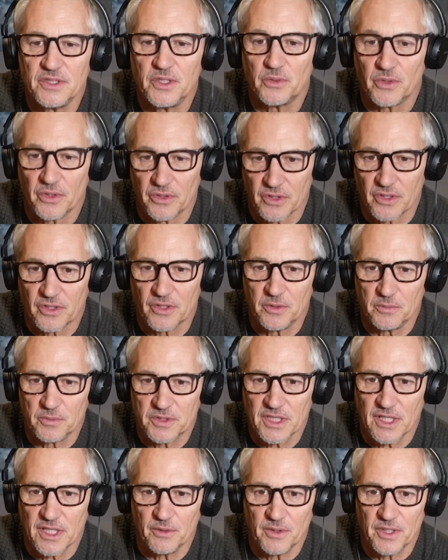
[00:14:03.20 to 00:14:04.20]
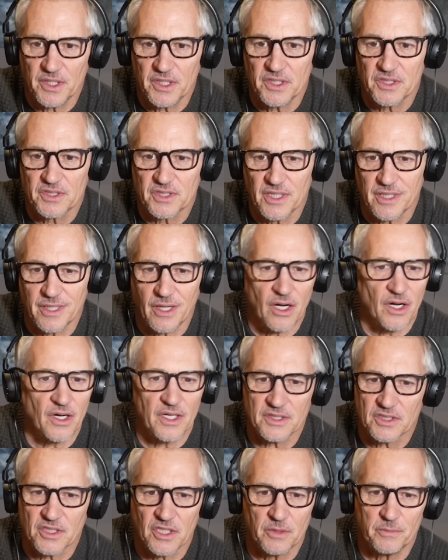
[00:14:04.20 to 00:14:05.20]
You were on the group chat, mate. You said,
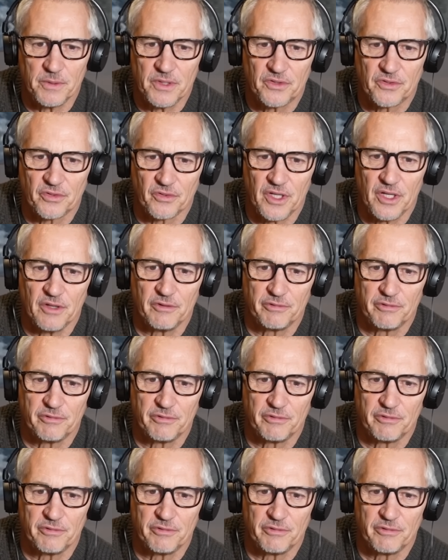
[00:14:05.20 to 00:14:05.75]
it's going to be 3 or